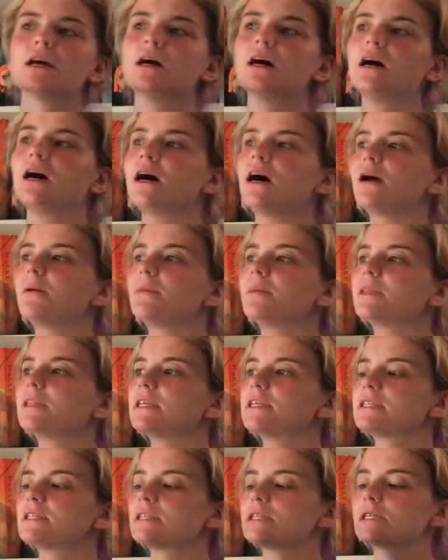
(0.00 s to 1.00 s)

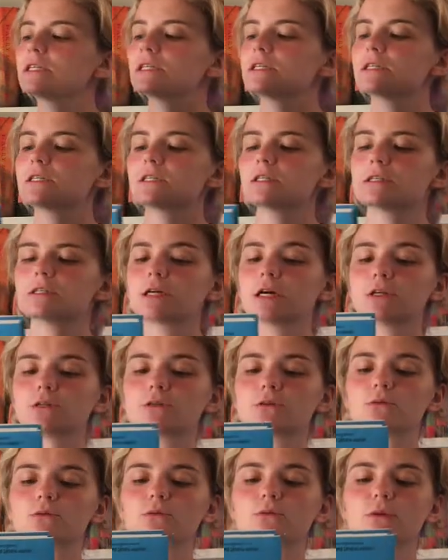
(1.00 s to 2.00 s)
I
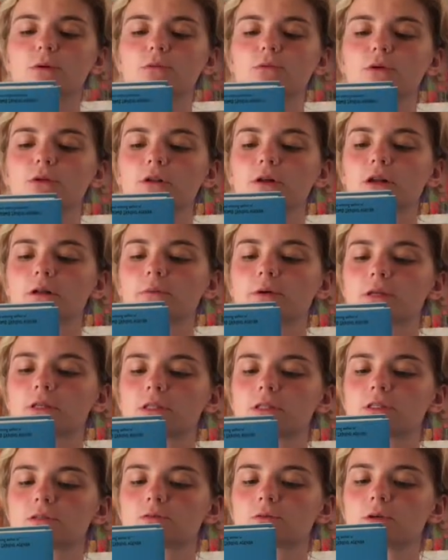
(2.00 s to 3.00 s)
don't remember a lot about
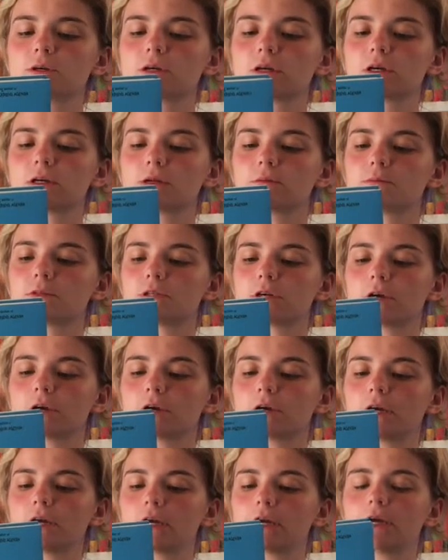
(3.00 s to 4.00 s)
this one, I'm
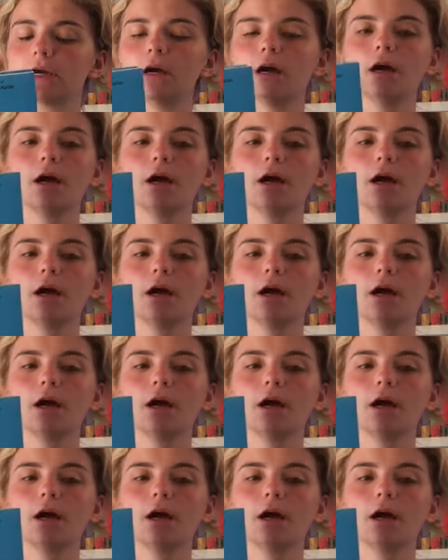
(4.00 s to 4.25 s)
sorry.